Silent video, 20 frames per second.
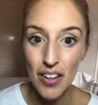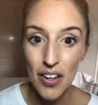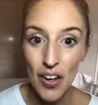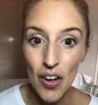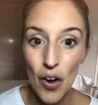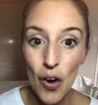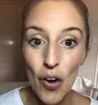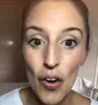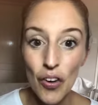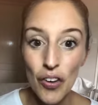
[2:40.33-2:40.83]

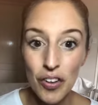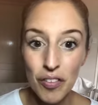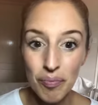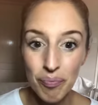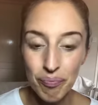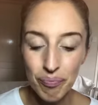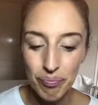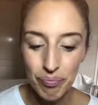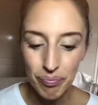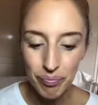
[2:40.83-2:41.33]
earn.
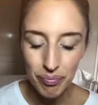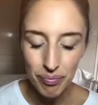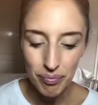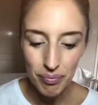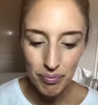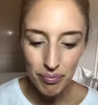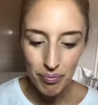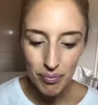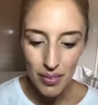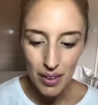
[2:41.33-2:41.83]

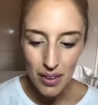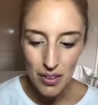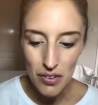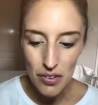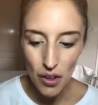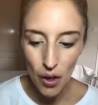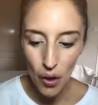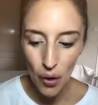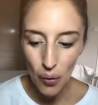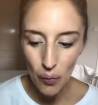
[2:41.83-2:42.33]

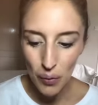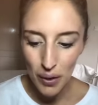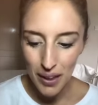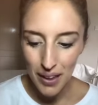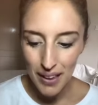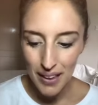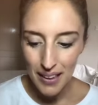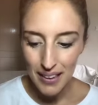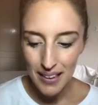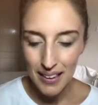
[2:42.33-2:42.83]
So
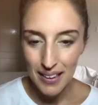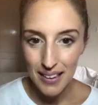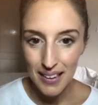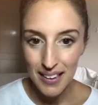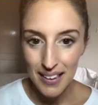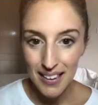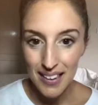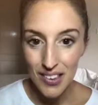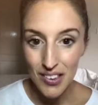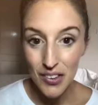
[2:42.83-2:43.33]

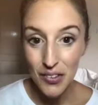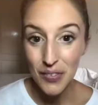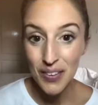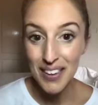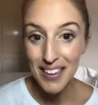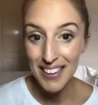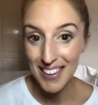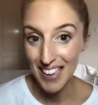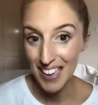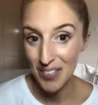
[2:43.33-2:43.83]

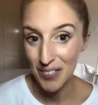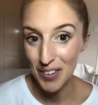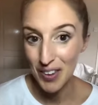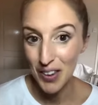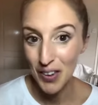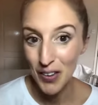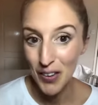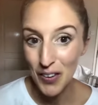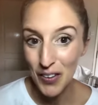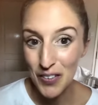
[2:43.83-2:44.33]
Unique came
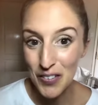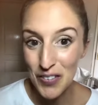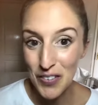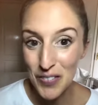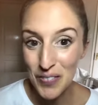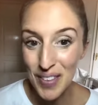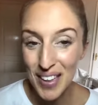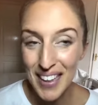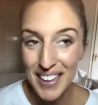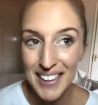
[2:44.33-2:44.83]
along for
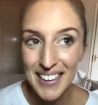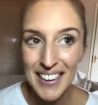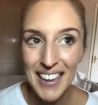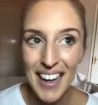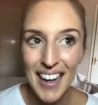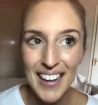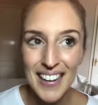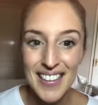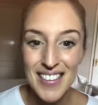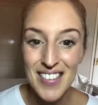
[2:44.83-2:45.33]
me
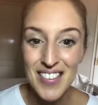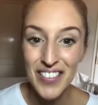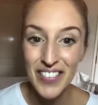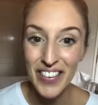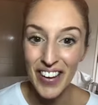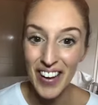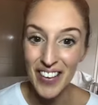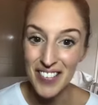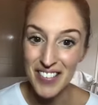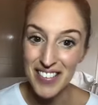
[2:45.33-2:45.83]
in
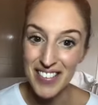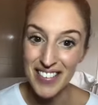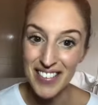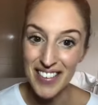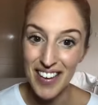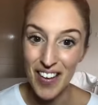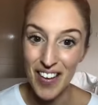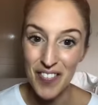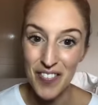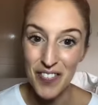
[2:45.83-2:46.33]

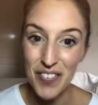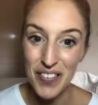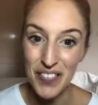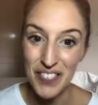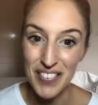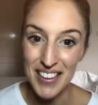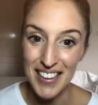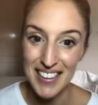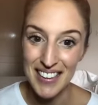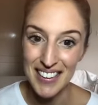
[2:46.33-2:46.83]

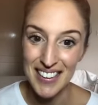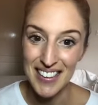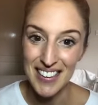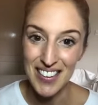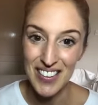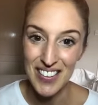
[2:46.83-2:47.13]
2015.